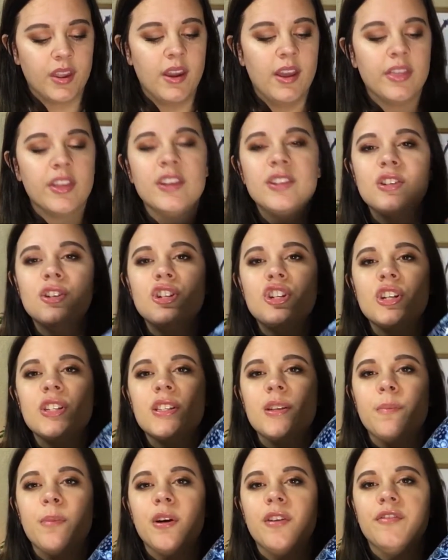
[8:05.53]
This is just
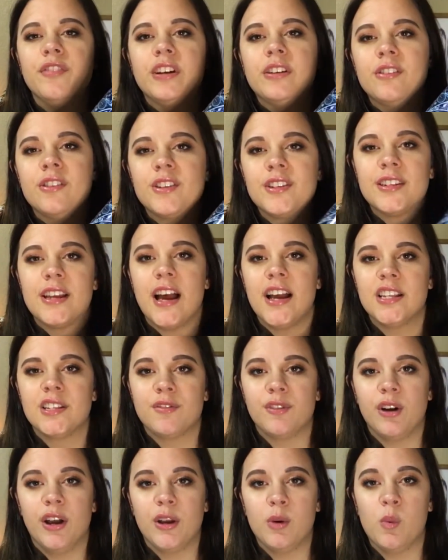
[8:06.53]
the perfect little size for
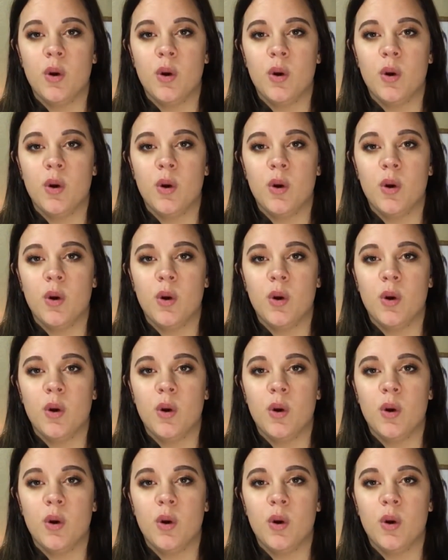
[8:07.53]
like